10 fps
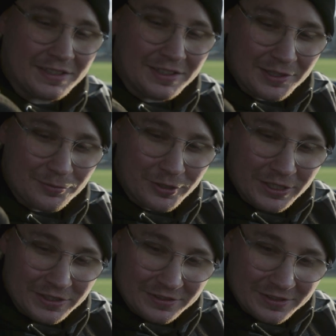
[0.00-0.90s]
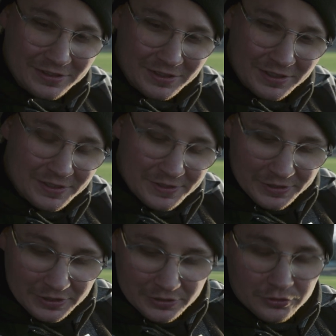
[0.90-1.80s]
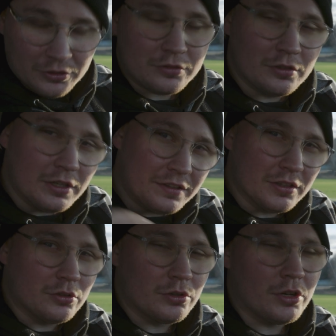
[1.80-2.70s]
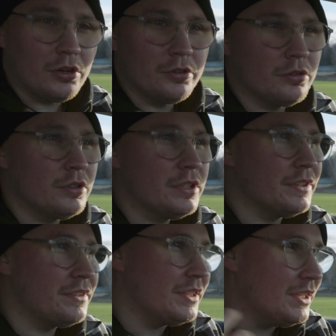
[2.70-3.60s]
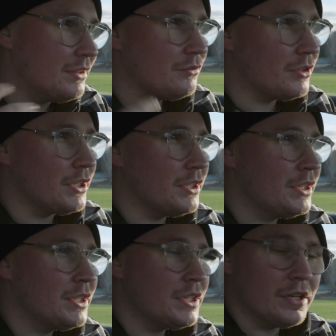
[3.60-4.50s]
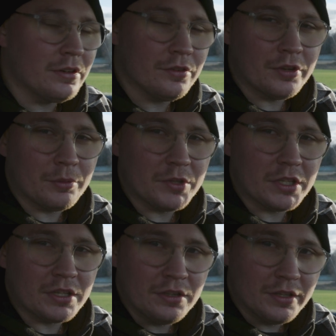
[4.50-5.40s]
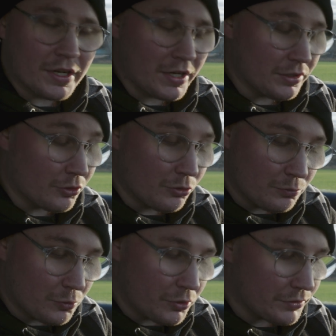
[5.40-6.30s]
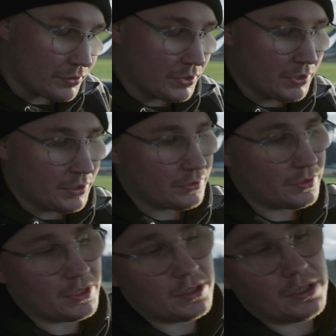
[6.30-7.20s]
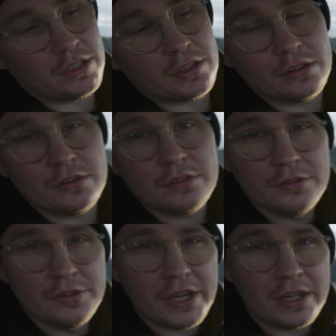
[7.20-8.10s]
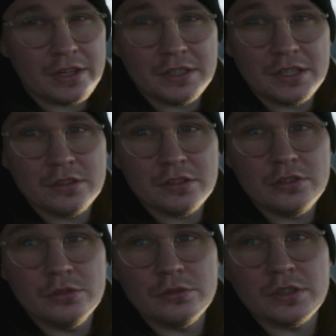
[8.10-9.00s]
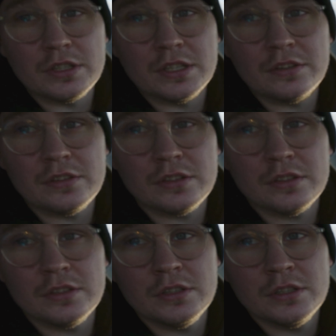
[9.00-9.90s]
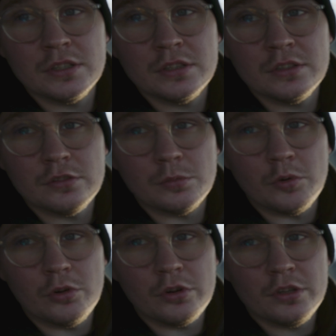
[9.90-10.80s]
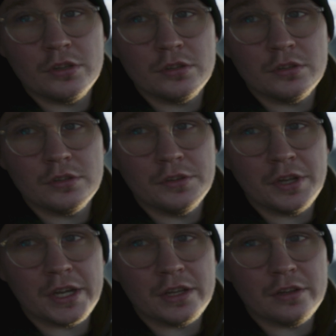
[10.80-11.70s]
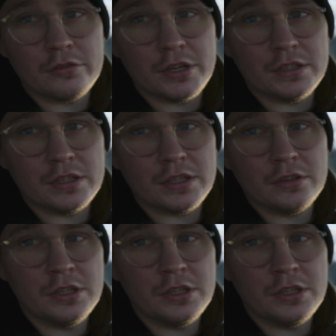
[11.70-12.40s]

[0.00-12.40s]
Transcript: gamer headset, just to listen to the audio and see if I hear something that I don't want. Then I can dial it in using this small dial right here.